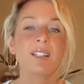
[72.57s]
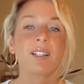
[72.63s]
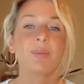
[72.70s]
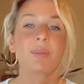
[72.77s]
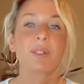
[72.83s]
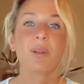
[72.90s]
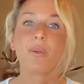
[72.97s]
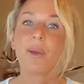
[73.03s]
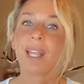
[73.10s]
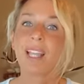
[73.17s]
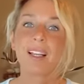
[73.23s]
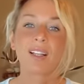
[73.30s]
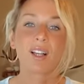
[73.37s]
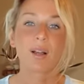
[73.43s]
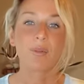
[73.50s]
gonna wait
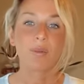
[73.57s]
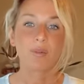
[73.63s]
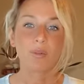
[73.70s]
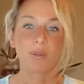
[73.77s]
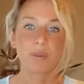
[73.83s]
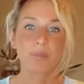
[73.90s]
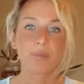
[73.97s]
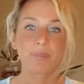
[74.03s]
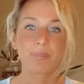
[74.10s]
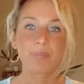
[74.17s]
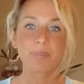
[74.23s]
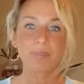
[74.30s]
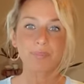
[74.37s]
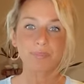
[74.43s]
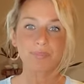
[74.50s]
a couple more
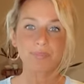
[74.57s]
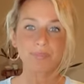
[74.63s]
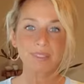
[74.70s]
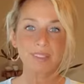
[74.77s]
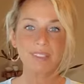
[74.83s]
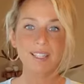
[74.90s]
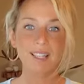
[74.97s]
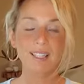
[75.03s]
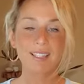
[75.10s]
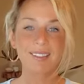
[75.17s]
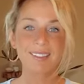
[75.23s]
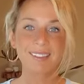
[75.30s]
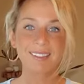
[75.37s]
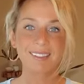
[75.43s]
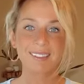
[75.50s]

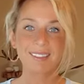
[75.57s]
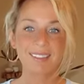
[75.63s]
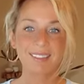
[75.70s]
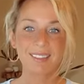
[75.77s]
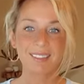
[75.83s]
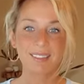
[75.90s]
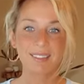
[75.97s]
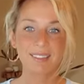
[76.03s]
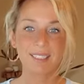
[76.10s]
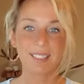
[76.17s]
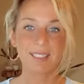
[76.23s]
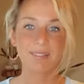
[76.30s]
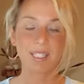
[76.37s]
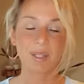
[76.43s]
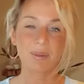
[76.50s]
seconds and see
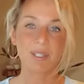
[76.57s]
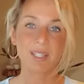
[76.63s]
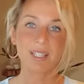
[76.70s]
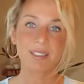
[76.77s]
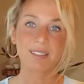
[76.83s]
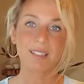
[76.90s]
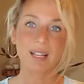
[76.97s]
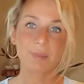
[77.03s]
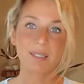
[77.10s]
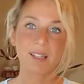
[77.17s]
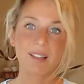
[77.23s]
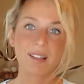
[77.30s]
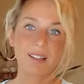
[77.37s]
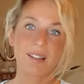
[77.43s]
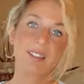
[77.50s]
if anyone else hops
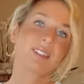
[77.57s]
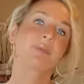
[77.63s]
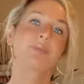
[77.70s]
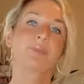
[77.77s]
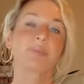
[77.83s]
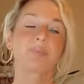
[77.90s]
on.